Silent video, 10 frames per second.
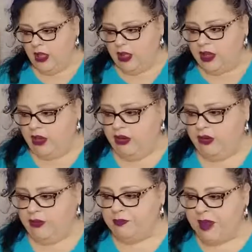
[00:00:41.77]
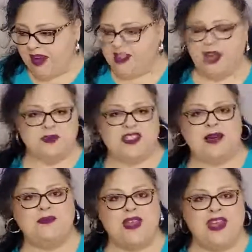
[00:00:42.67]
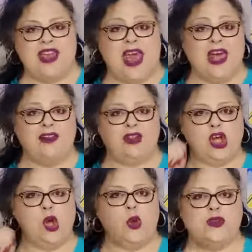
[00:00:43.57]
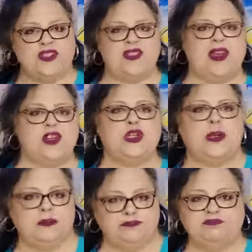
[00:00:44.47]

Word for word: You've picked up something out of the cold section.